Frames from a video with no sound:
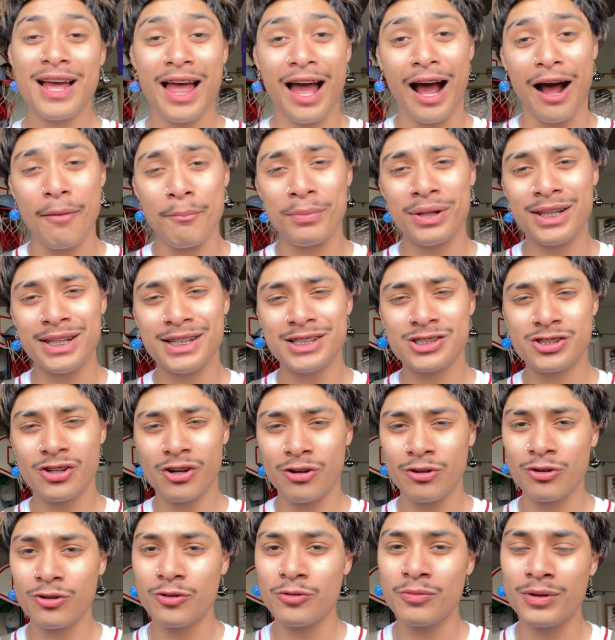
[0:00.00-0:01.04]
I'm going to let y'all
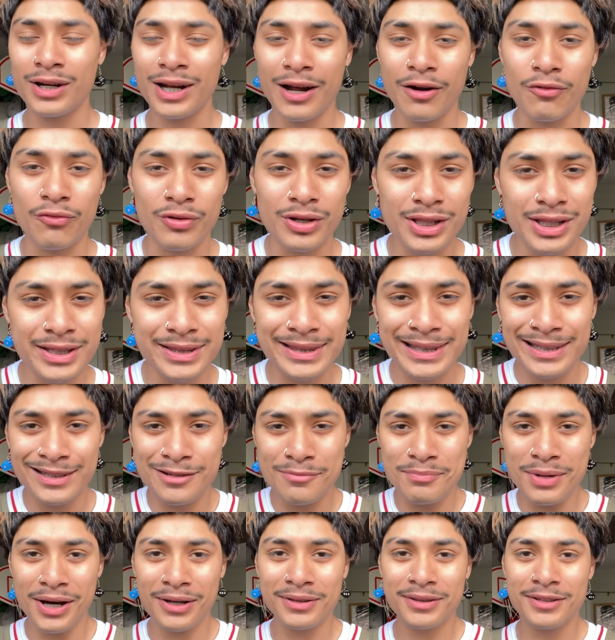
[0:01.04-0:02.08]
know what I really think
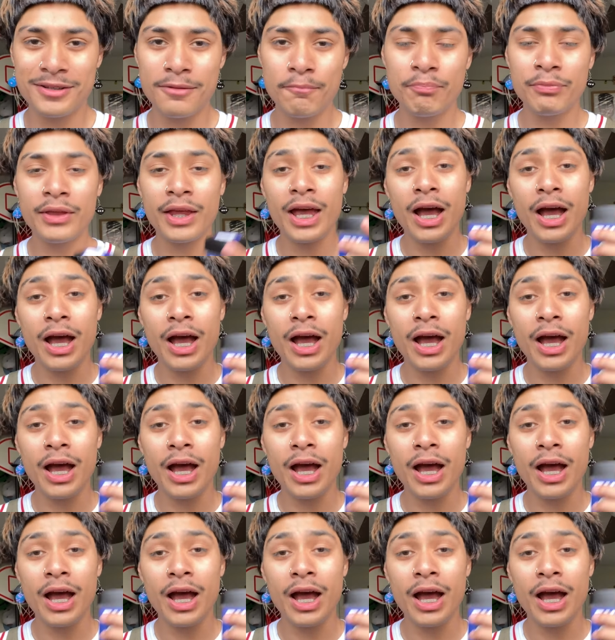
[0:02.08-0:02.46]
about them.